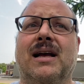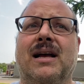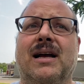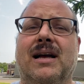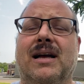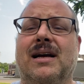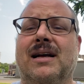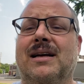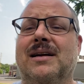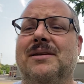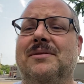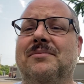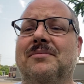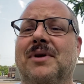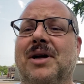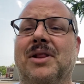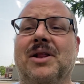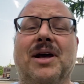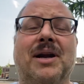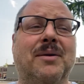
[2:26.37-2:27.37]
A
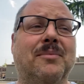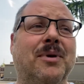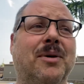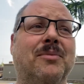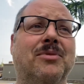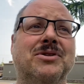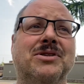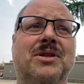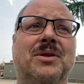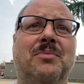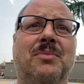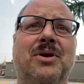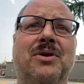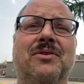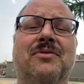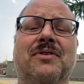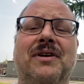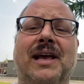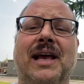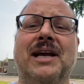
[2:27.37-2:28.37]
lot of members of the
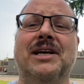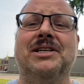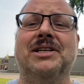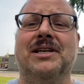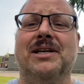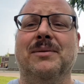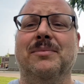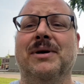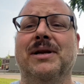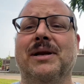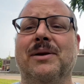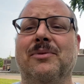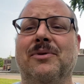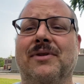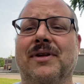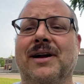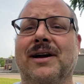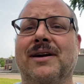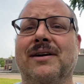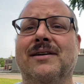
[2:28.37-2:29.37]
beautification committee were
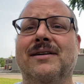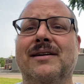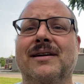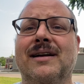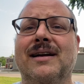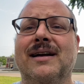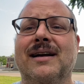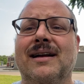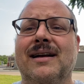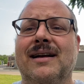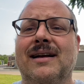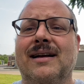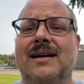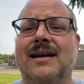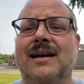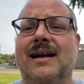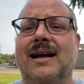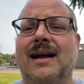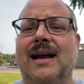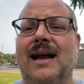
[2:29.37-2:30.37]
there,
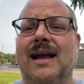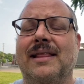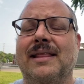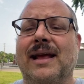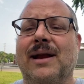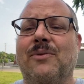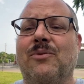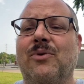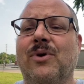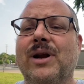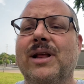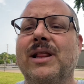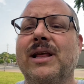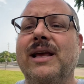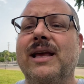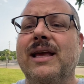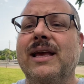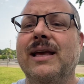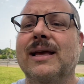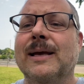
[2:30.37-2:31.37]
and they
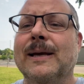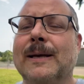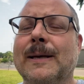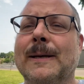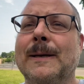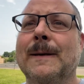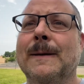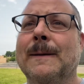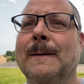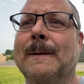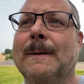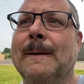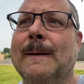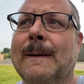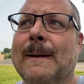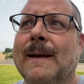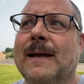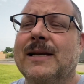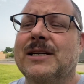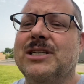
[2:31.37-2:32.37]
really
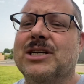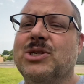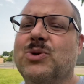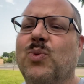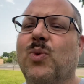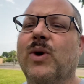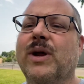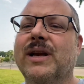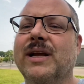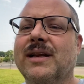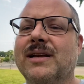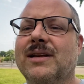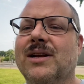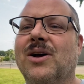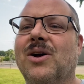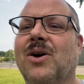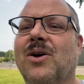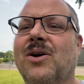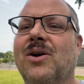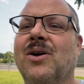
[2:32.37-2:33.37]
just went
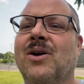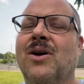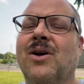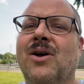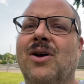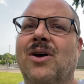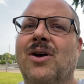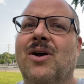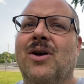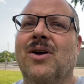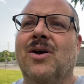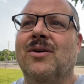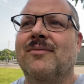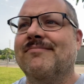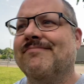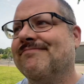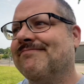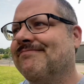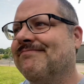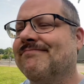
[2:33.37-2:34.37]
into
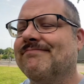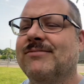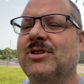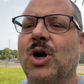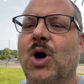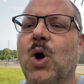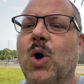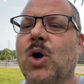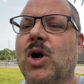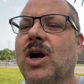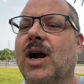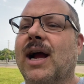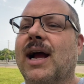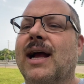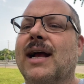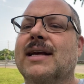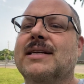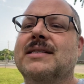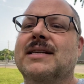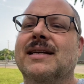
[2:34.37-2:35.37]
tall
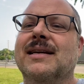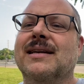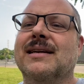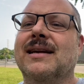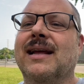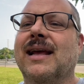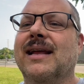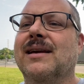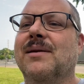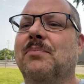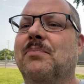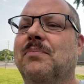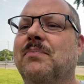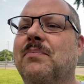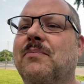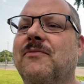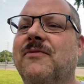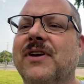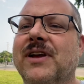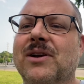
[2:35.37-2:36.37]
grass and
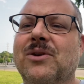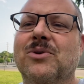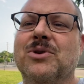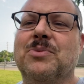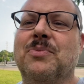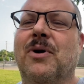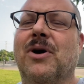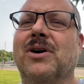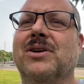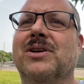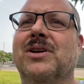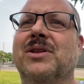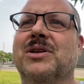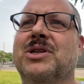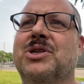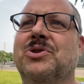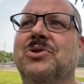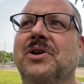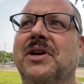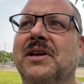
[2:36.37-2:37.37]
vehicles parked on the
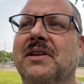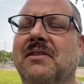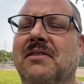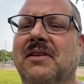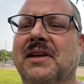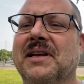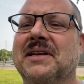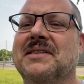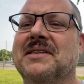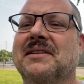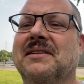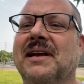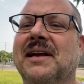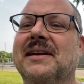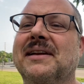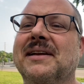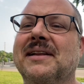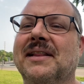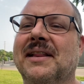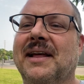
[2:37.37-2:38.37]
street and things that they
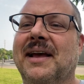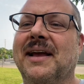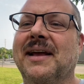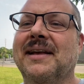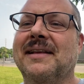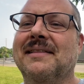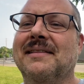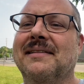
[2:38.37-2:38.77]
didn't like